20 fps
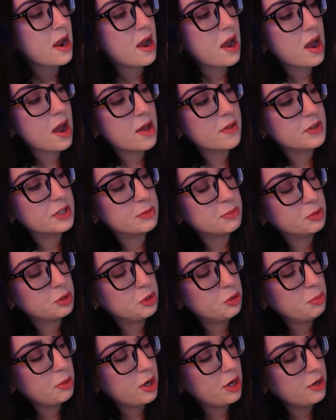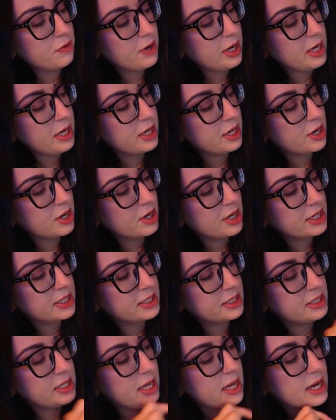This blue part right here
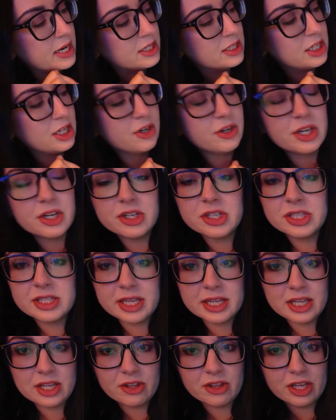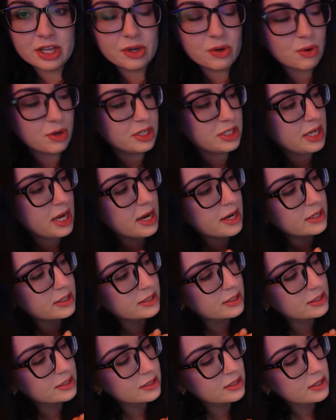is the anterior cingulate cortex.